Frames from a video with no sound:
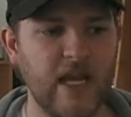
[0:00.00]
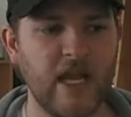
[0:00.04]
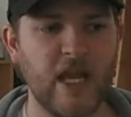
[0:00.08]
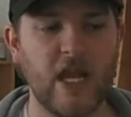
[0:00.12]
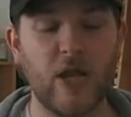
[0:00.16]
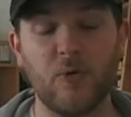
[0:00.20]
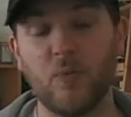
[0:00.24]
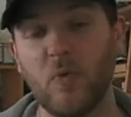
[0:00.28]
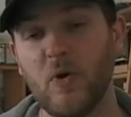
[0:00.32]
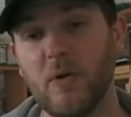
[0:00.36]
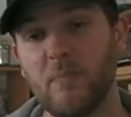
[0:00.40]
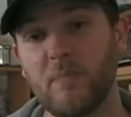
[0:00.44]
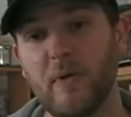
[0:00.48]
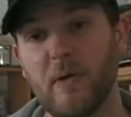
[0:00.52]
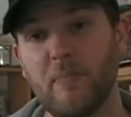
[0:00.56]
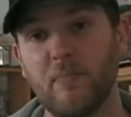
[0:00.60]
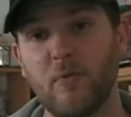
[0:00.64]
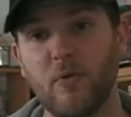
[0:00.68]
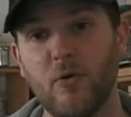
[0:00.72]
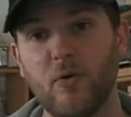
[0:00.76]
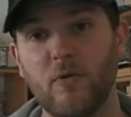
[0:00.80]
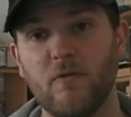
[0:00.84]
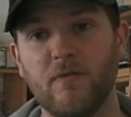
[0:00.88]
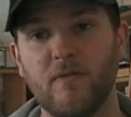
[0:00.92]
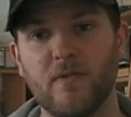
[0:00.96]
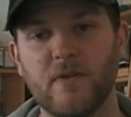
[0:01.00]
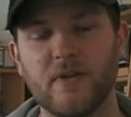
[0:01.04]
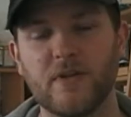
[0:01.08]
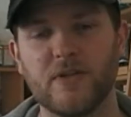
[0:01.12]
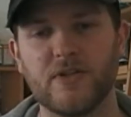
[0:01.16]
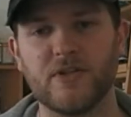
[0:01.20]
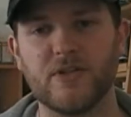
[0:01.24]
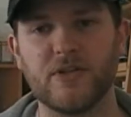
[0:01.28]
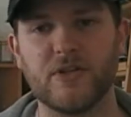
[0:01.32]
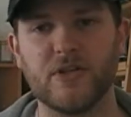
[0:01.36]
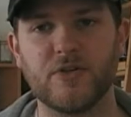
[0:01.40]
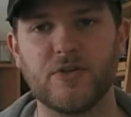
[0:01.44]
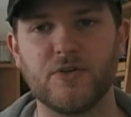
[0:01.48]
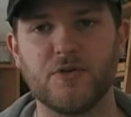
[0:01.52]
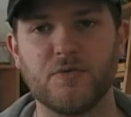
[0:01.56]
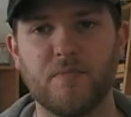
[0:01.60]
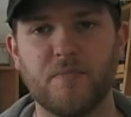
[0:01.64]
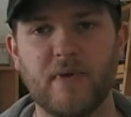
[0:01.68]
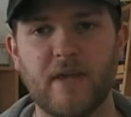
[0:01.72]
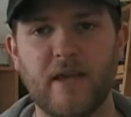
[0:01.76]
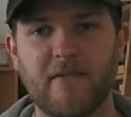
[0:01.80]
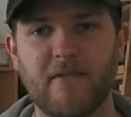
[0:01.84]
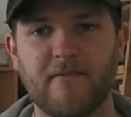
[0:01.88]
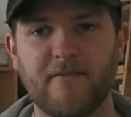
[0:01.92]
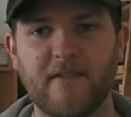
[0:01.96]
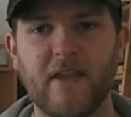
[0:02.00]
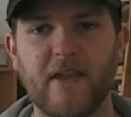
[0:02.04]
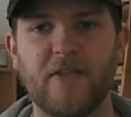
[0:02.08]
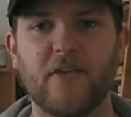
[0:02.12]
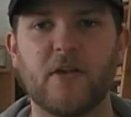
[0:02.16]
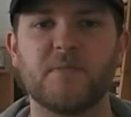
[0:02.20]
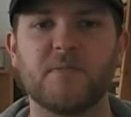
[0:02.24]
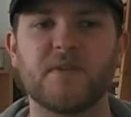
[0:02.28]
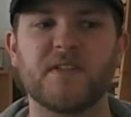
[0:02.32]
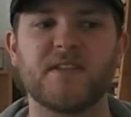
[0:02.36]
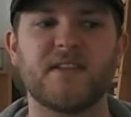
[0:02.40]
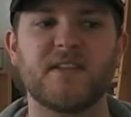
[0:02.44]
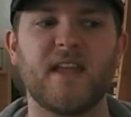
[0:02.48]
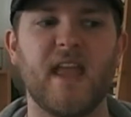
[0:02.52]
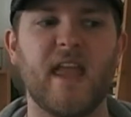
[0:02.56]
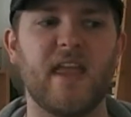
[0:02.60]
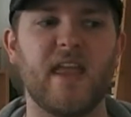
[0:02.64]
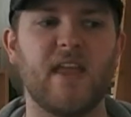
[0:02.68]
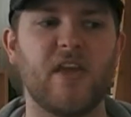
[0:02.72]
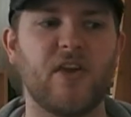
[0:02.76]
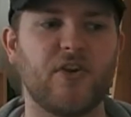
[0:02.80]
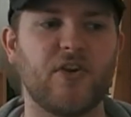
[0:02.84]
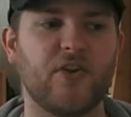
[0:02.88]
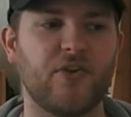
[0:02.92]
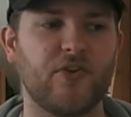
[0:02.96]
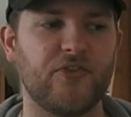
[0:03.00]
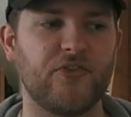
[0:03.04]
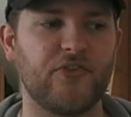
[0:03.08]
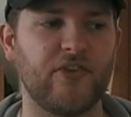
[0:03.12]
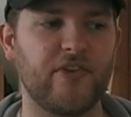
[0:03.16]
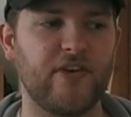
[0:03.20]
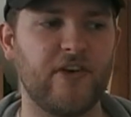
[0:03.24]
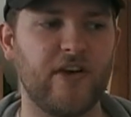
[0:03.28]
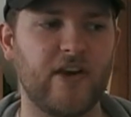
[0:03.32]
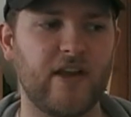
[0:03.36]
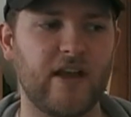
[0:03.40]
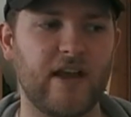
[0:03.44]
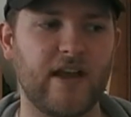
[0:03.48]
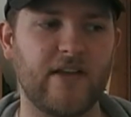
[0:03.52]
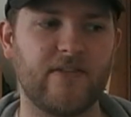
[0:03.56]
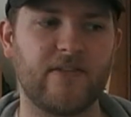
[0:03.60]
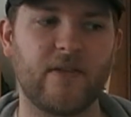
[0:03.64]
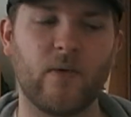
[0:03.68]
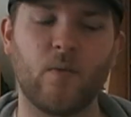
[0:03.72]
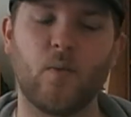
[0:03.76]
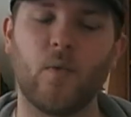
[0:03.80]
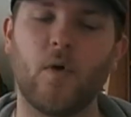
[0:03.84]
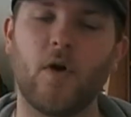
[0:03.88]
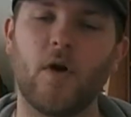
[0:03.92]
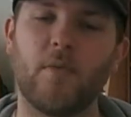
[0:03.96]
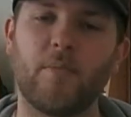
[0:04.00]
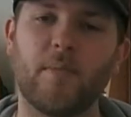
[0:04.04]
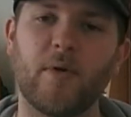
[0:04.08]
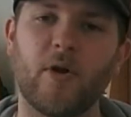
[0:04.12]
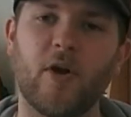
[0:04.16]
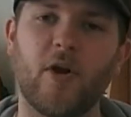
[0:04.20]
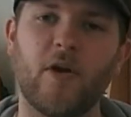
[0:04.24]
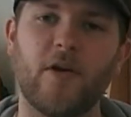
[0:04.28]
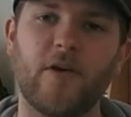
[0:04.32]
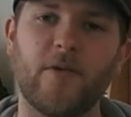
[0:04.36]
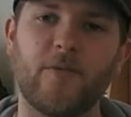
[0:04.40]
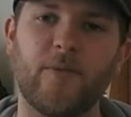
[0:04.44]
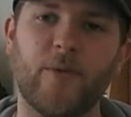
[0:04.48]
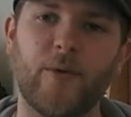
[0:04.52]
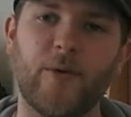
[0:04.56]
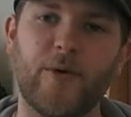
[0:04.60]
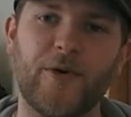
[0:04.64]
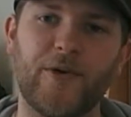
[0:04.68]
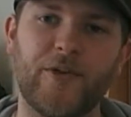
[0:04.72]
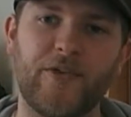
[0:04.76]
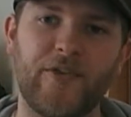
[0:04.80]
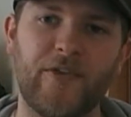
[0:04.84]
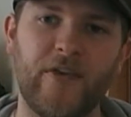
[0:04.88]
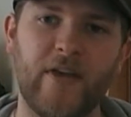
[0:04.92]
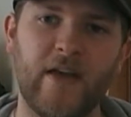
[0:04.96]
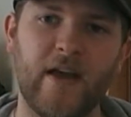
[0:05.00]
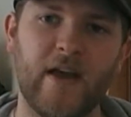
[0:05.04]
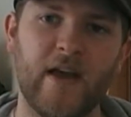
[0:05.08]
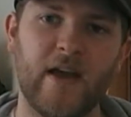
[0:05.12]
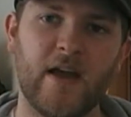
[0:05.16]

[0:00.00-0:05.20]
It would be proved to be a fatal mistake, considering as the warp carnivores,